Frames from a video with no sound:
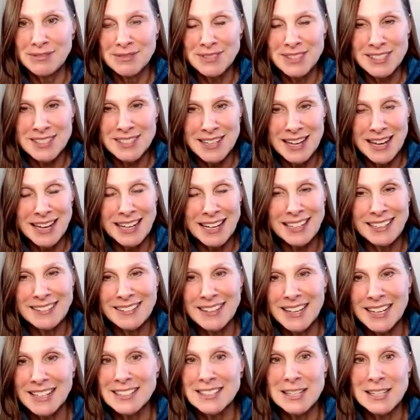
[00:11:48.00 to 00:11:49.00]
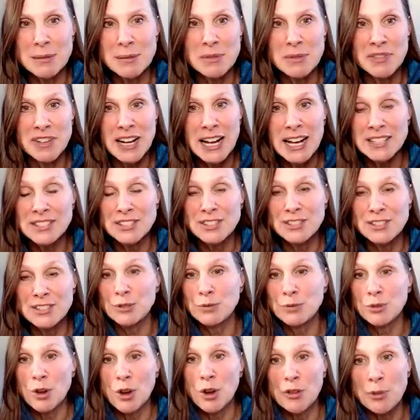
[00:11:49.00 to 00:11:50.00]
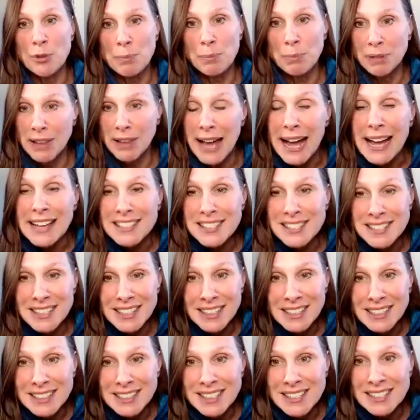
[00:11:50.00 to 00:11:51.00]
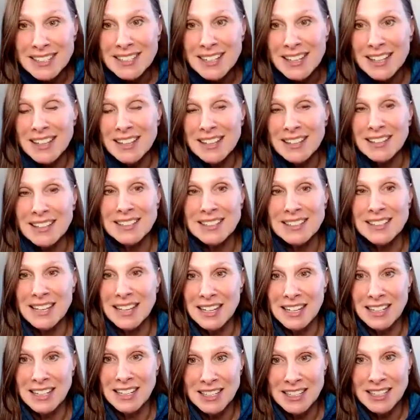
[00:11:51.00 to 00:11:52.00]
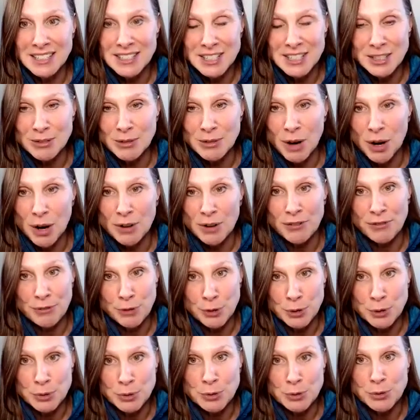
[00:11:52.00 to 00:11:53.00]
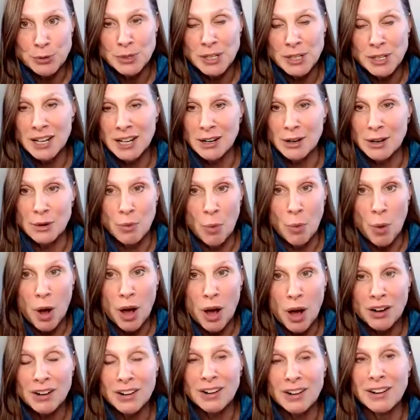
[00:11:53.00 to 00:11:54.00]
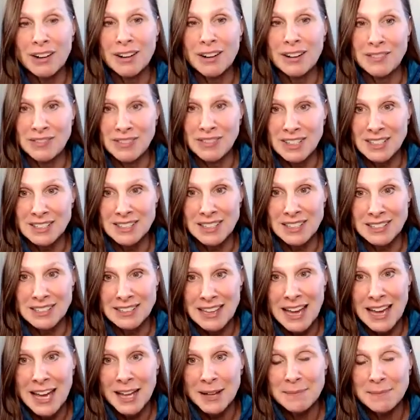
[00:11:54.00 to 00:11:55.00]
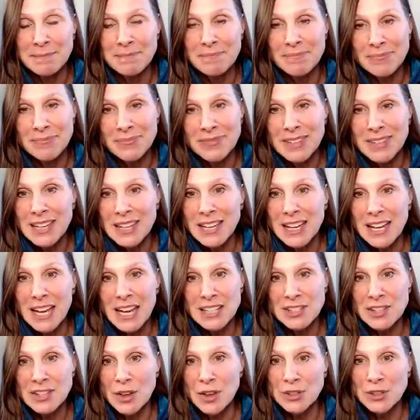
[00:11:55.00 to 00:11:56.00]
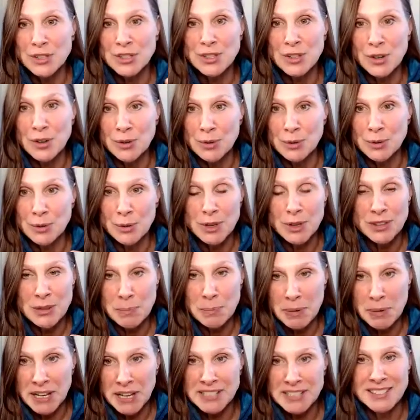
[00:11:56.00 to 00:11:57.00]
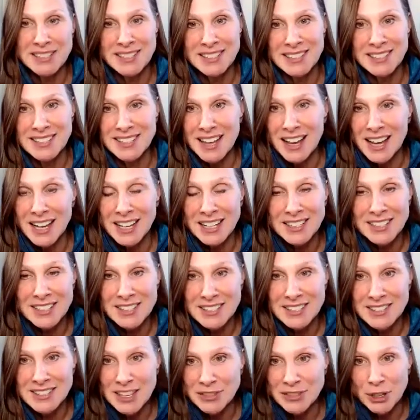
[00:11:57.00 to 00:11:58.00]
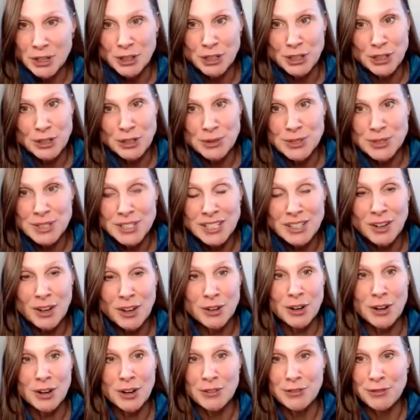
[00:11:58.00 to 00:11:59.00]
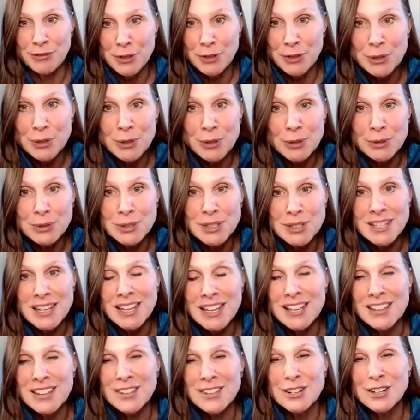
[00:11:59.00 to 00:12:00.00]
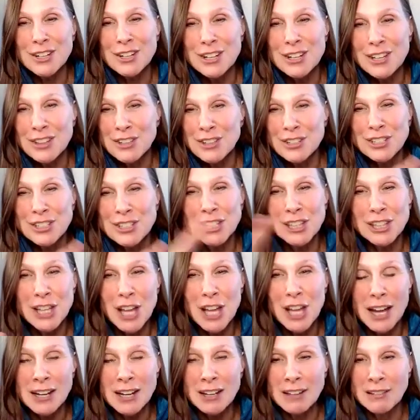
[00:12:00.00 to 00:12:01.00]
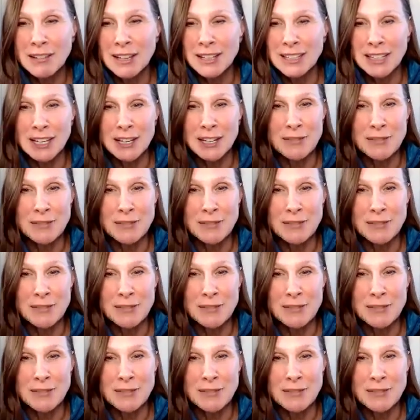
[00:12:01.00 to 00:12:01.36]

saying that some of it has to do with all the plastics that's getting into our food and our water and things like that. It's also the pesticides that they're using on our foods. There's a lot like